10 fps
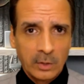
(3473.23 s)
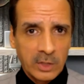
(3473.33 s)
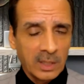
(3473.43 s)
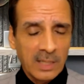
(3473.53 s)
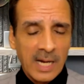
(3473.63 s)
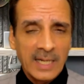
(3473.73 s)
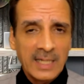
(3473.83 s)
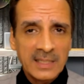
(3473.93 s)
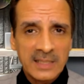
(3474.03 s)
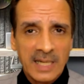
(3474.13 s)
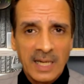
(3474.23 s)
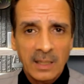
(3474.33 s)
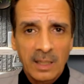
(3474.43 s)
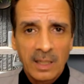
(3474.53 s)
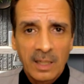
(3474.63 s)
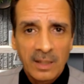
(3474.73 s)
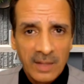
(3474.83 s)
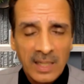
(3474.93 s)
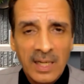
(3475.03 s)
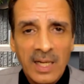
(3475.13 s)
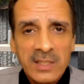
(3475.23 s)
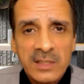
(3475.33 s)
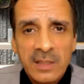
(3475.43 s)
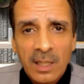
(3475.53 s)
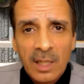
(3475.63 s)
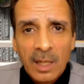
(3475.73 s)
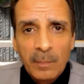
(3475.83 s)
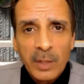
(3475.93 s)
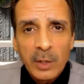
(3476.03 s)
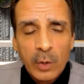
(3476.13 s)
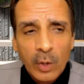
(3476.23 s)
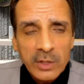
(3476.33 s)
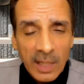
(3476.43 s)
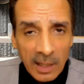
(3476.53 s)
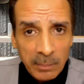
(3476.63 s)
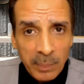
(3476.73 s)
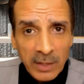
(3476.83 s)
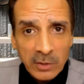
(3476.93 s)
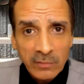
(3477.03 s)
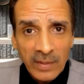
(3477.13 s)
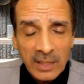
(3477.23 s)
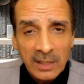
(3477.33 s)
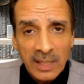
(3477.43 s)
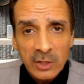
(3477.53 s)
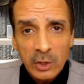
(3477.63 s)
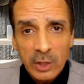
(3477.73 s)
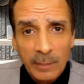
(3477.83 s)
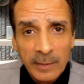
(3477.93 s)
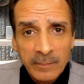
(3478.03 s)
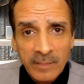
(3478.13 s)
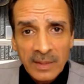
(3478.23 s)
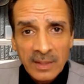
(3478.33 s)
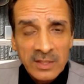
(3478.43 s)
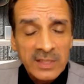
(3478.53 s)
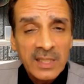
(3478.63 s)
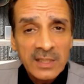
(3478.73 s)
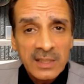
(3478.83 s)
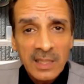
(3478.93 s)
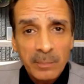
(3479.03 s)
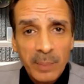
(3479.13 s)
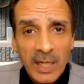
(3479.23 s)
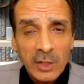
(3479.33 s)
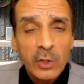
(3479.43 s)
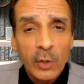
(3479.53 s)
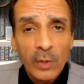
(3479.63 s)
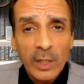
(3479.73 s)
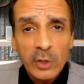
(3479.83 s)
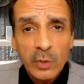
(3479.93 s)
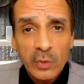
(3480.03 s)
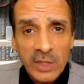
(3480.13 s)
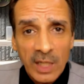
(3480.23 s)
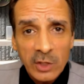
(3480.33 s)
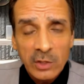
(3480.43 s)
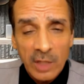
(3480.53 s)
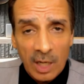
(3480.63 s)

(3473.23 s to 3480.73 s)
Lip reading: to the line in the sand than this. Because in Pennsylvania, ladies and gentlemen, 16-page, 32 sections